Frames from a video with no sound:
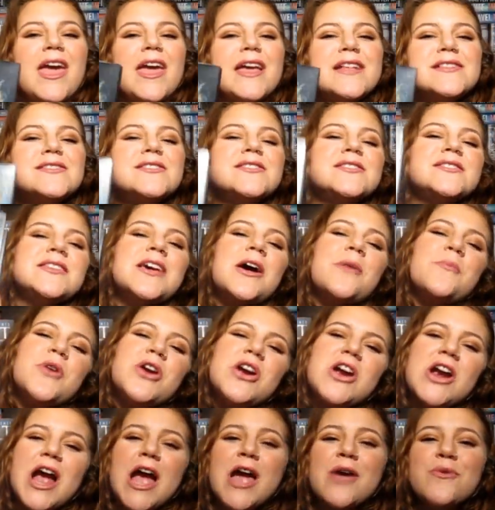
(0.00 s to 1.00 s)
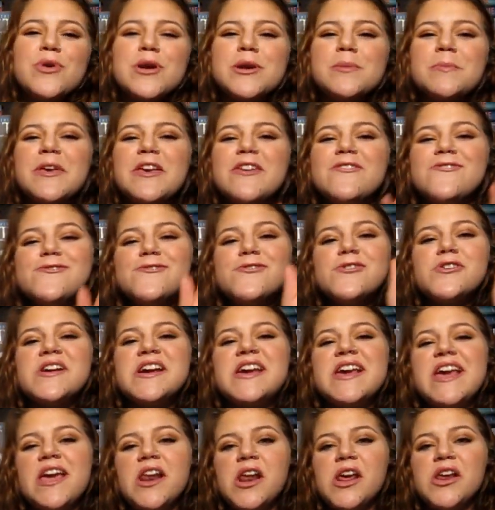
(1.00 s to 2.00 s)
It's summer. I want to be
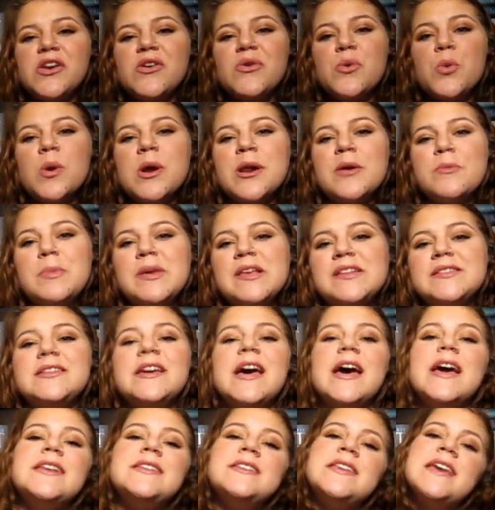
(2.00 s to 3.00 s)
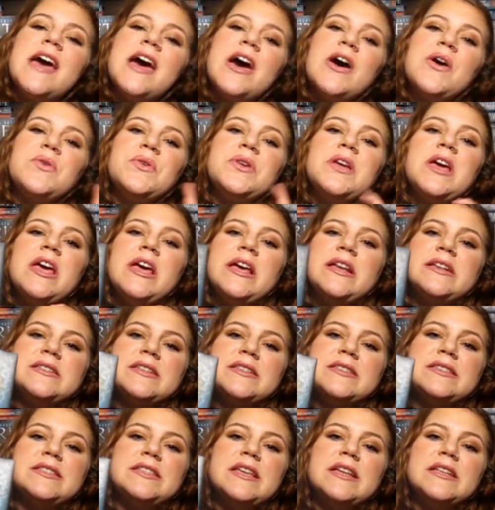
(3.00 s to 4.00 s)
free and I don't want to be tied down
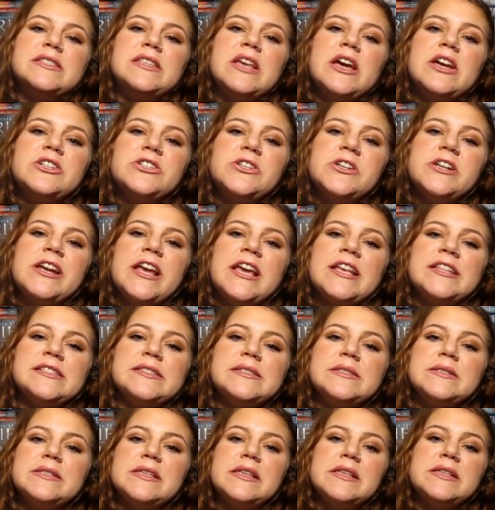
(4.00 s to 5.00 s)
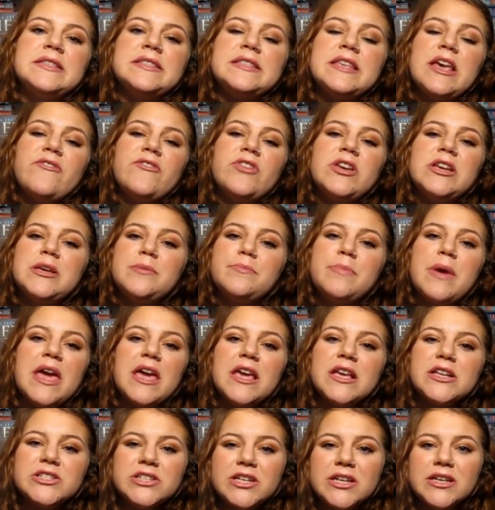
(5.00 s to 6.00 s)
to 670
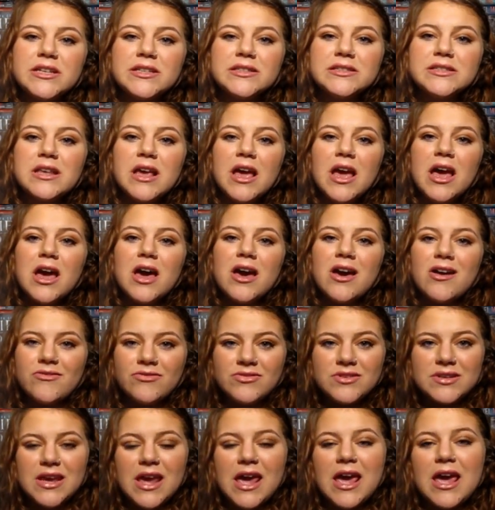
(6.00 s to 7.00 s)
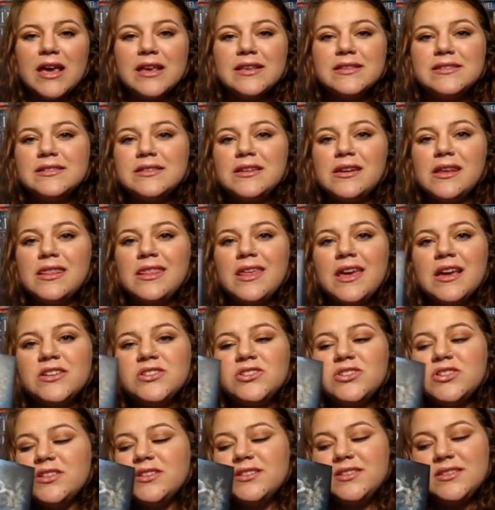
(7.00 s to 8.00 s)
pages of text. that
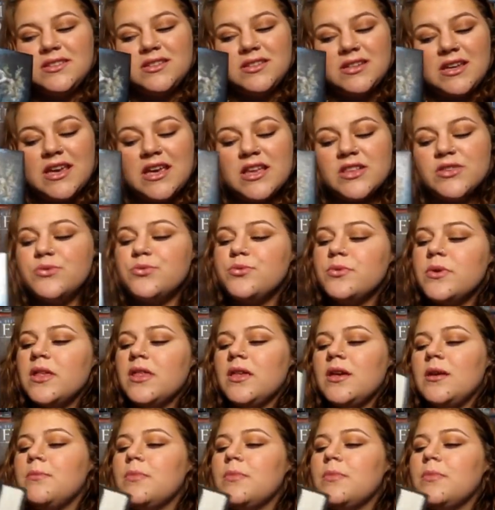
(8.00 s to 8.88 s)
just, it's really